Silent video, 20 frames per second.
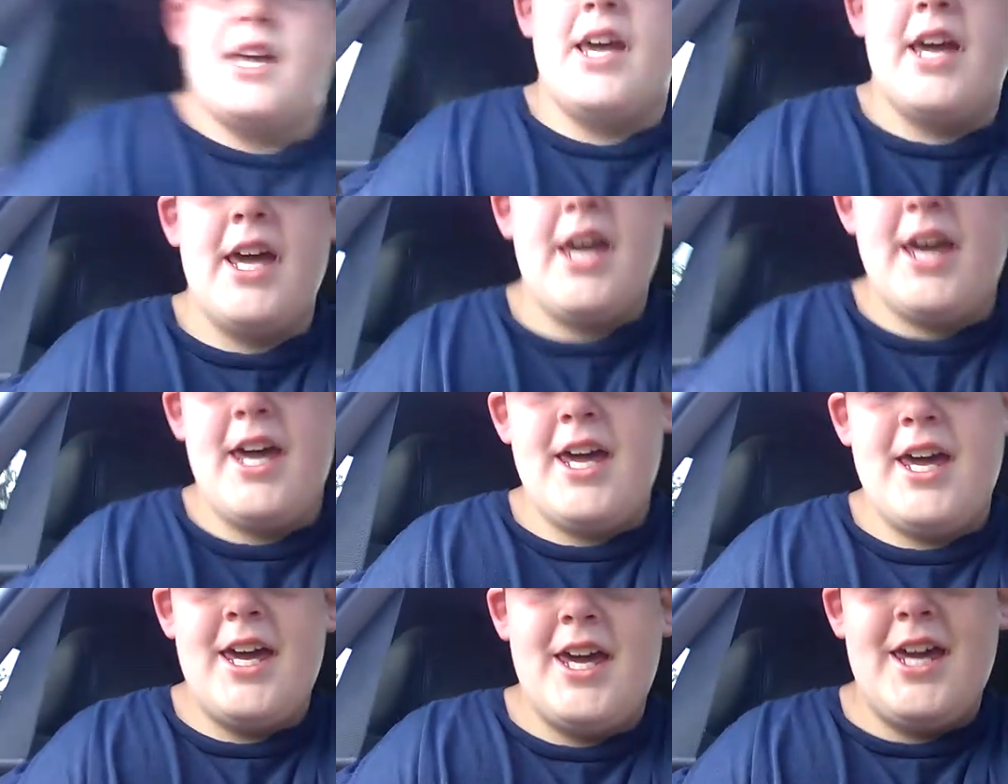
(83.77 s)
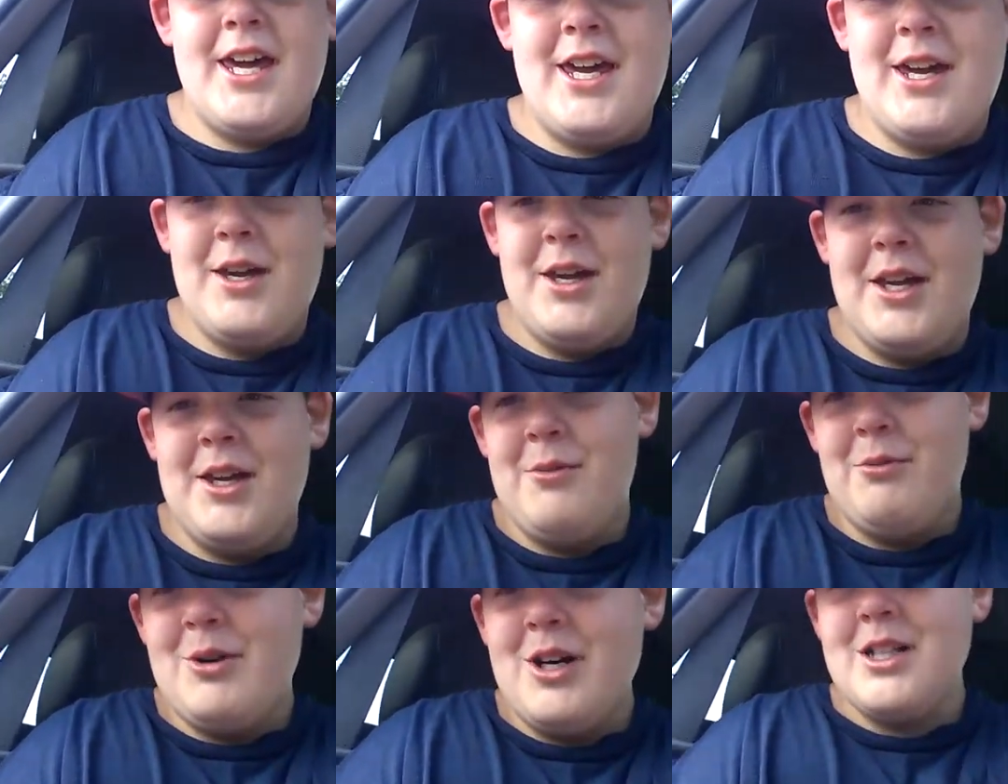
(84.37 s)

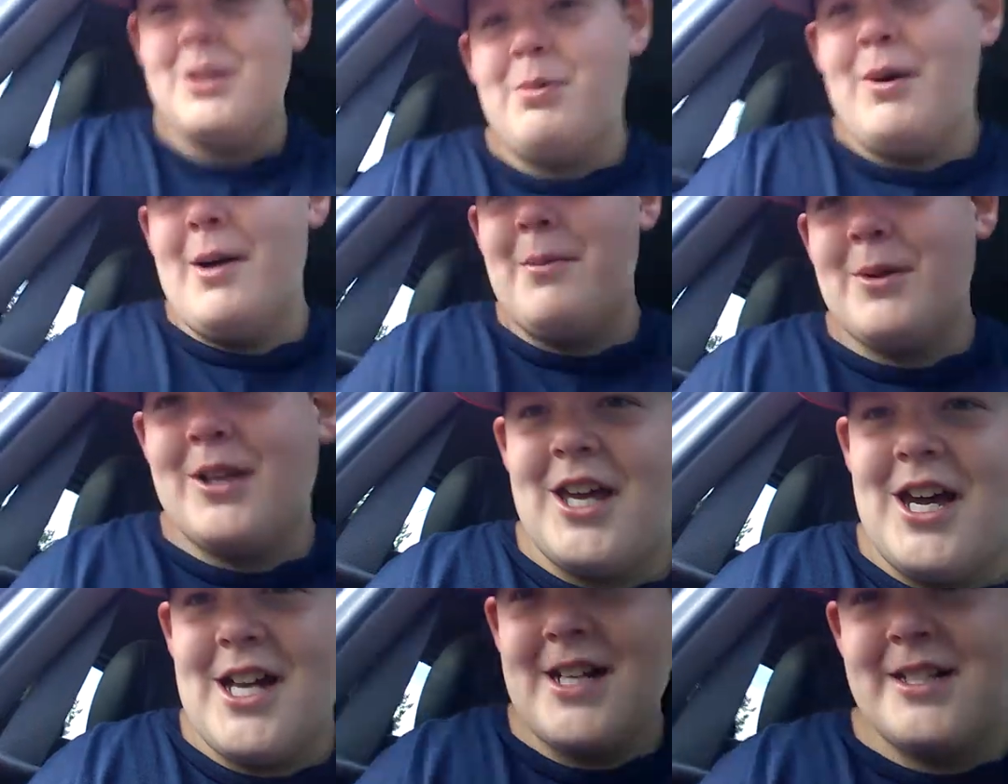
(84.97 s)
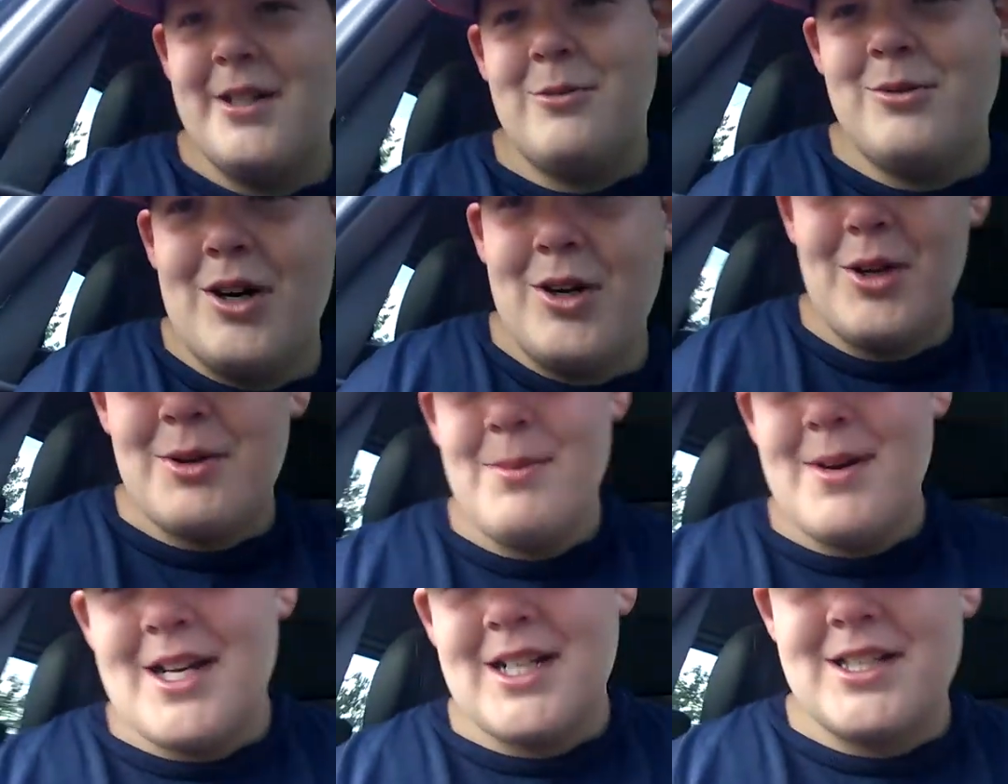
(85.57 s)
Hey, what's popping, guys and
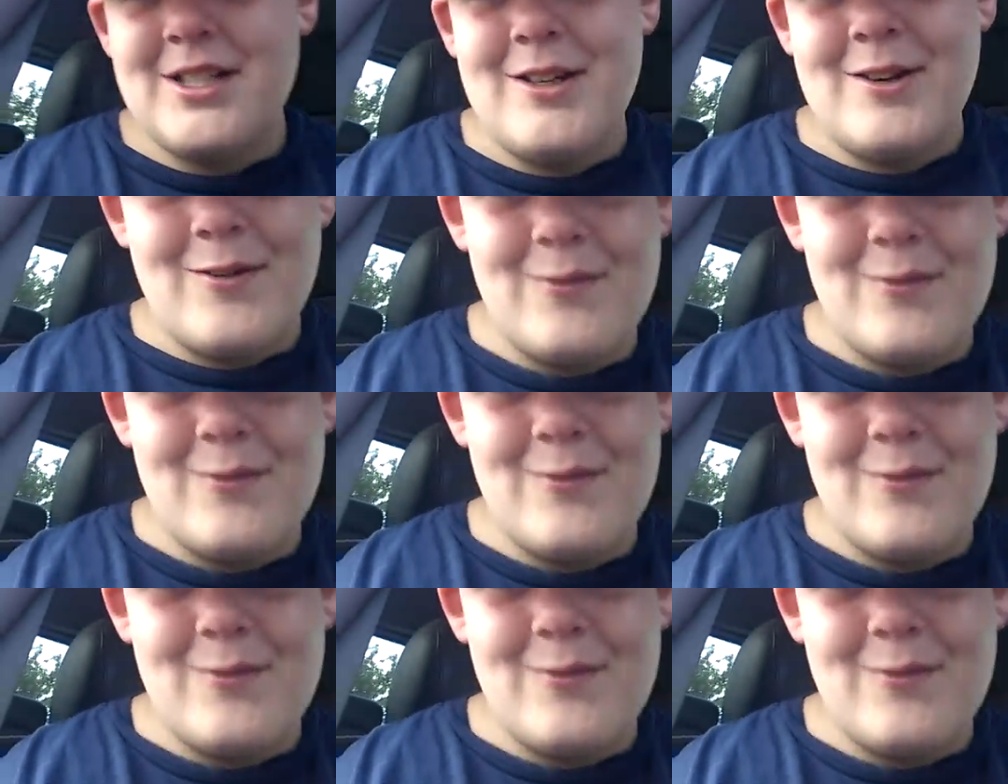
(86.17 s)
welcome back to